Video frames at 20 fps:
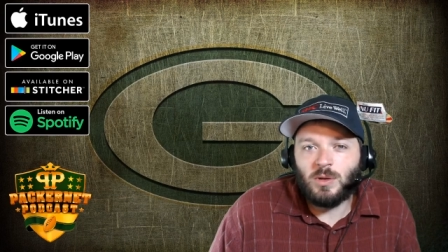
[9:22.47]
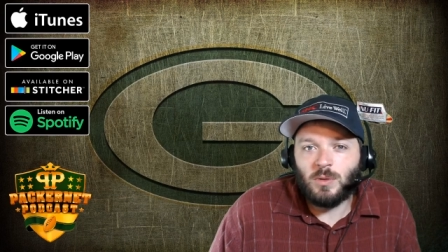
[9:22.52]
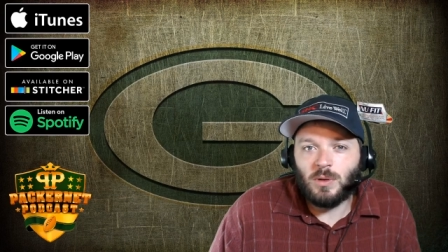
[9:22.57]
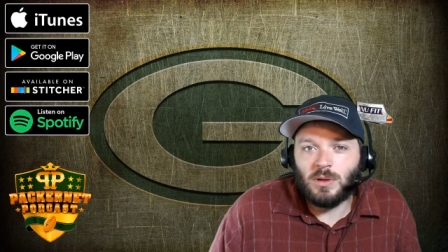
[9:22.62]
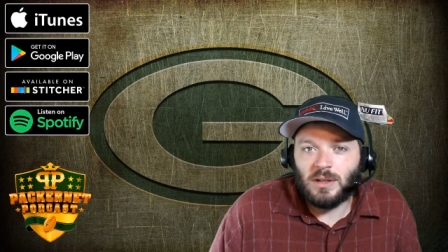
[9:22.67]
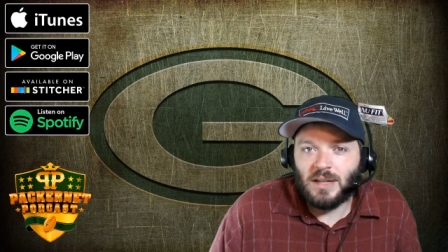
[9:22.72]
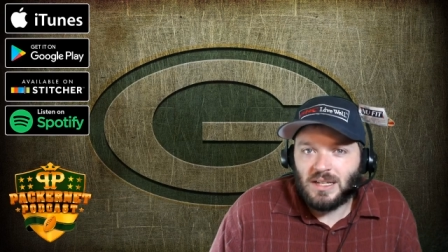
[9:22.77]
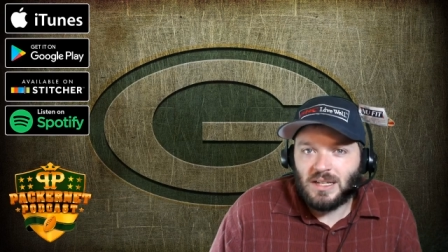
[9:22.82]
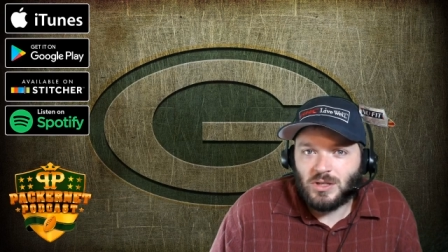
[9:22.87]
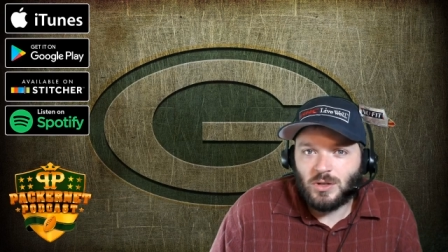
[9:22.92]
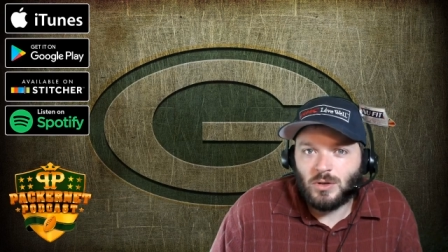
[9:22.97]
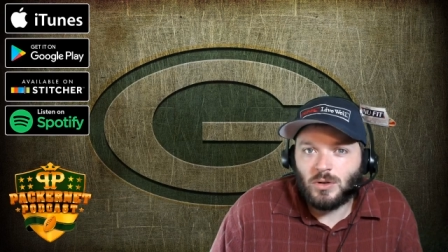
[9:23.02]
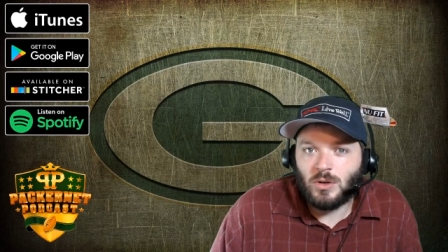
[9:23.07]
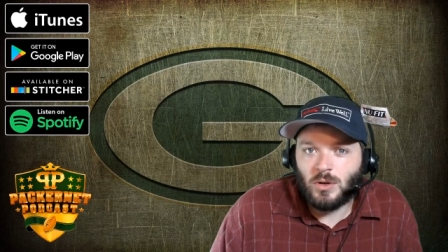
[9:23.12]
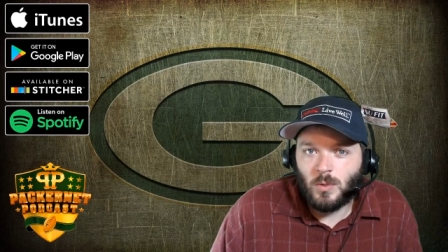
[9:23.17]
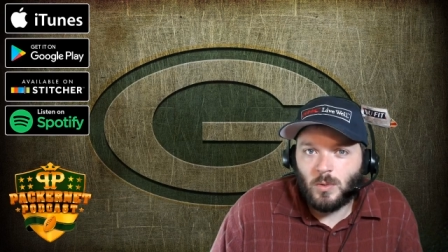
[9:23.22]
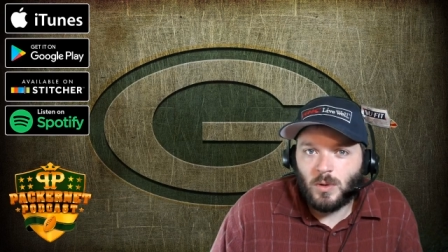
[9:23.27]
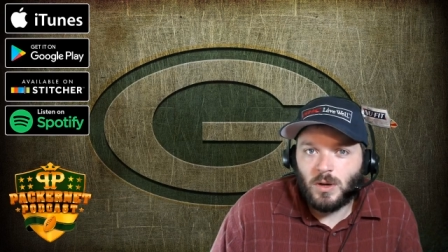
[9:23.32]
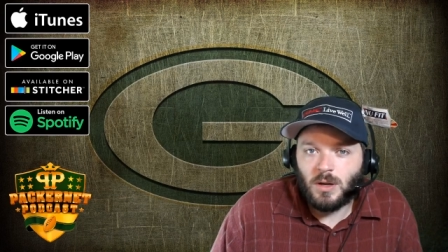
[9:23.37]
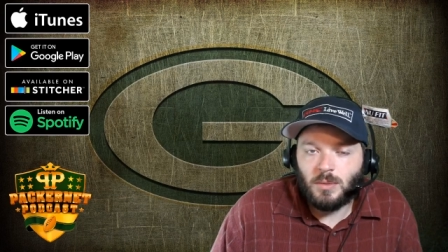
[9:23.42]
to a lesser
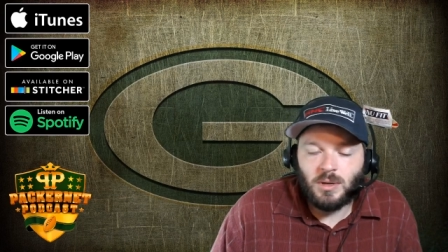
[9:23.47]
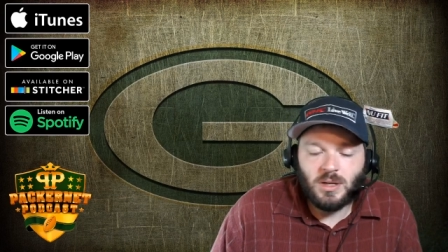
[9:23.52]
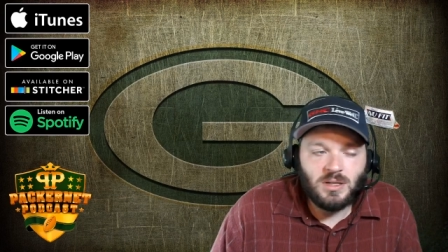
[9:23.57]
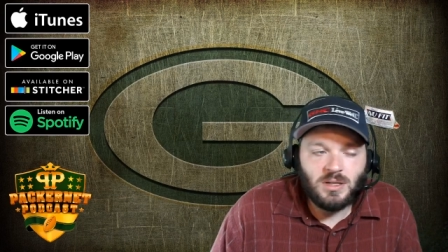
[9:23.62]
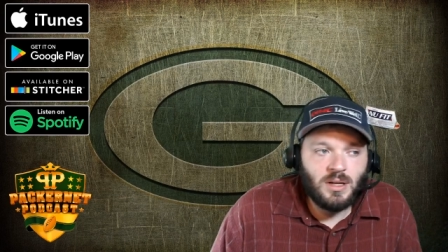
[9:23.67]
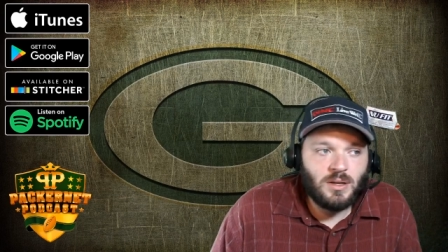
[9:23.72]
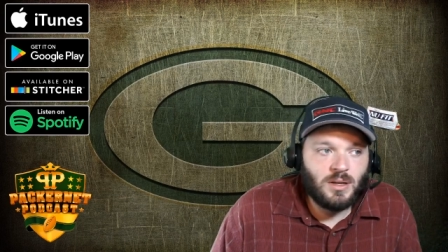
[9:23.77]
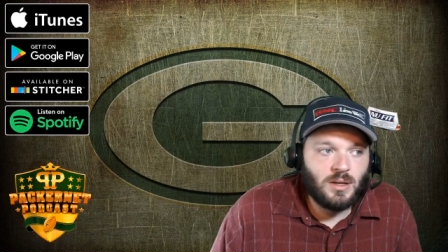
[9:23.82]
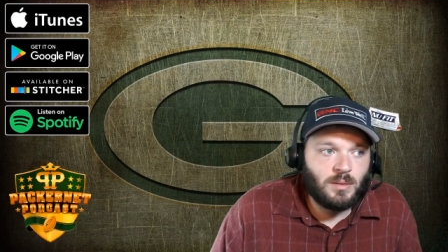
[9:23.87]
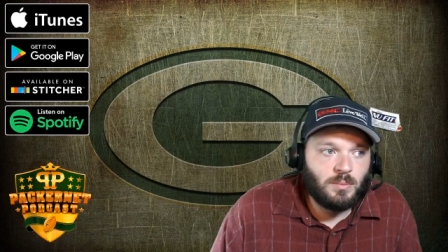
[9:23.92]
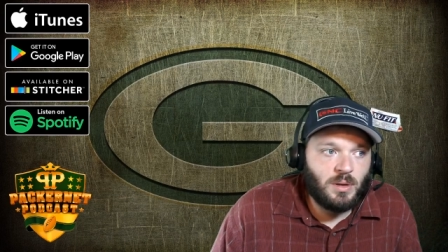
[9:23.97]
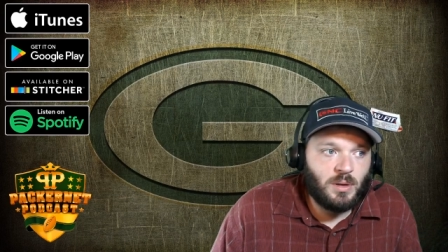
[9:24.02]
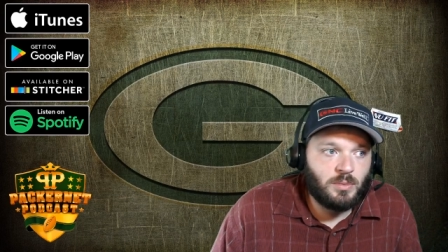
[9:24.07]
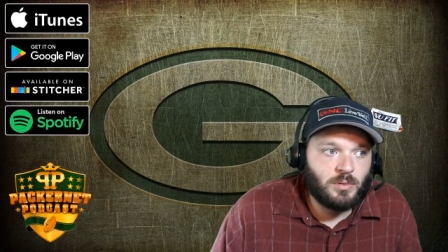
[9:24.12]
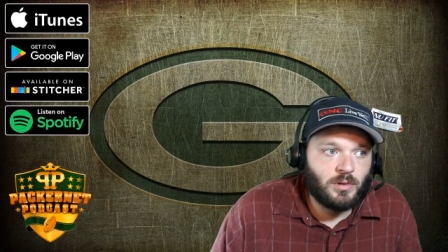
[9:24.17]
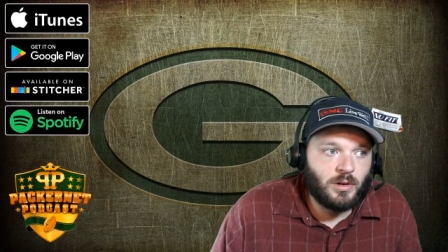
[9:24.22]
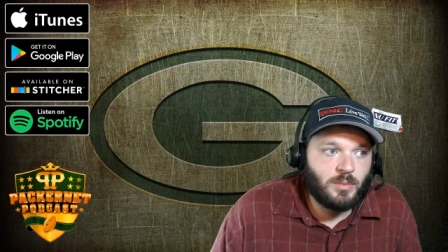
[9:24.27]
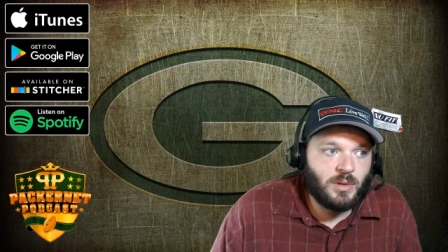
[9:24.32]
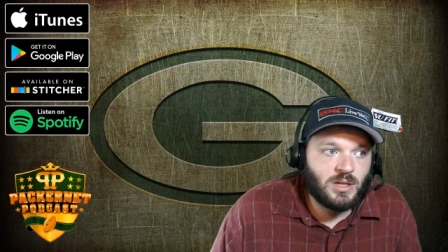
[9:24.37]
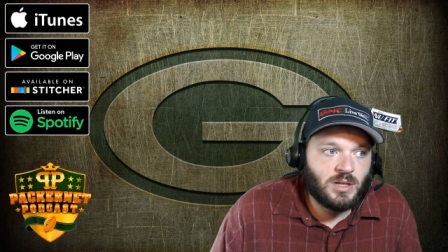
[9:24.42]
degree because I think
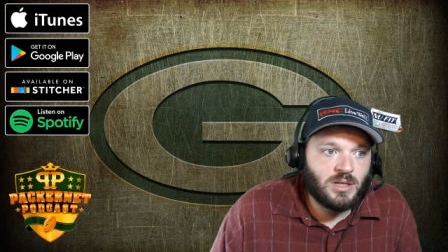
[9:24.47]
people are going to be